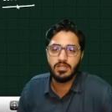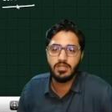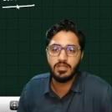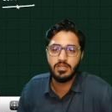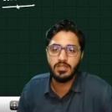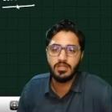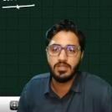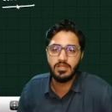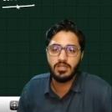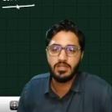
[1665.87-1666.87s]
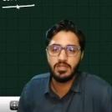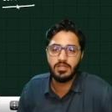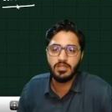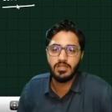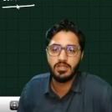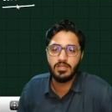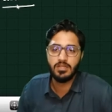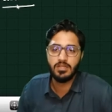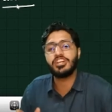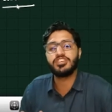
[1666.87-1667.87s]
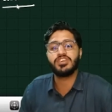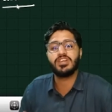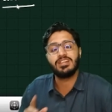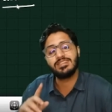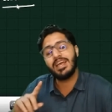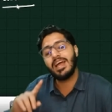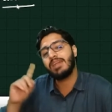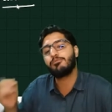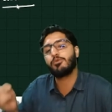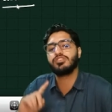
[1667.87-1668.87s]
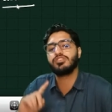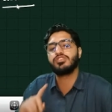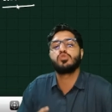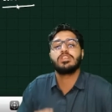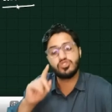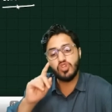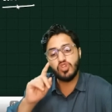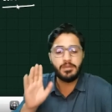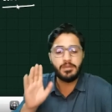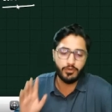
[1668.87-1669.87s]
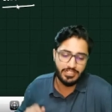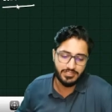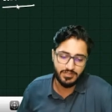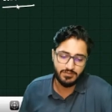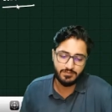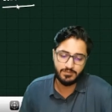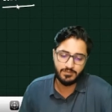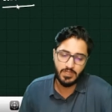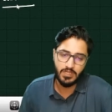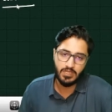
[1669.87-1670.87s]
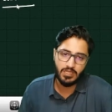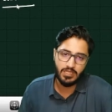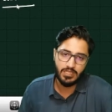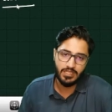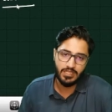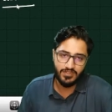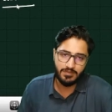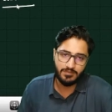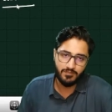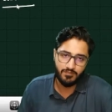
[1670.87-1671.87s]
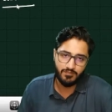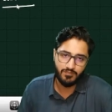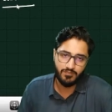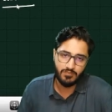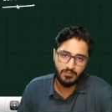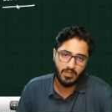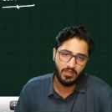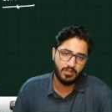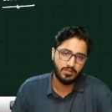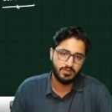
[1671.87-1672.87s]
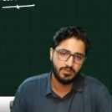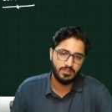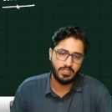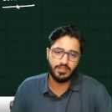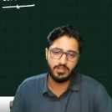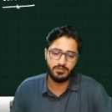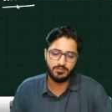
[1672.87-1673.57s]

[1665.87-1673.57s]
by the potential, that potential known as stopping potential. Easy? Easy, no?